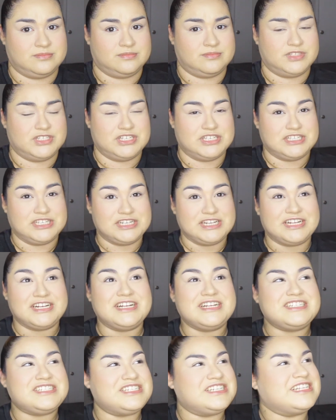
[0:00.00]
She
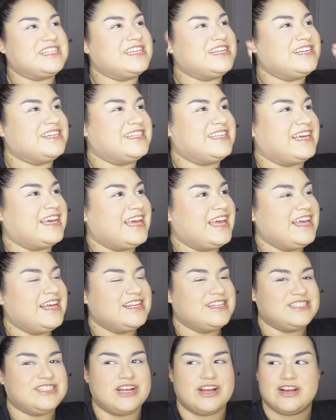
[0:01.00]
literally
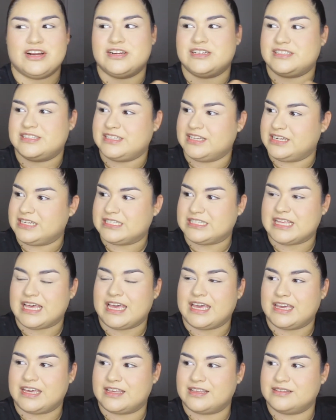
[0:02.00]
turns and is
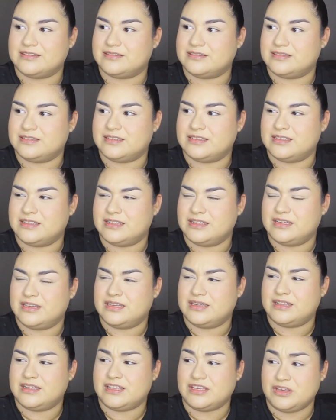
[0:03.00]
like,
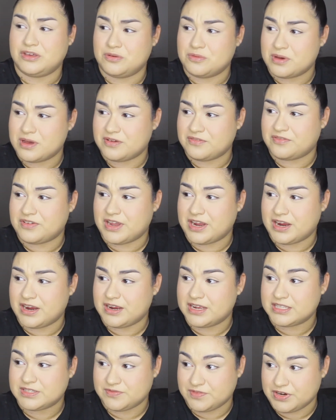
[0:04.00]
you want fair?
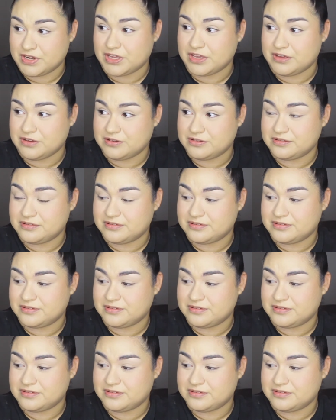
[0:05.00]
It's for you.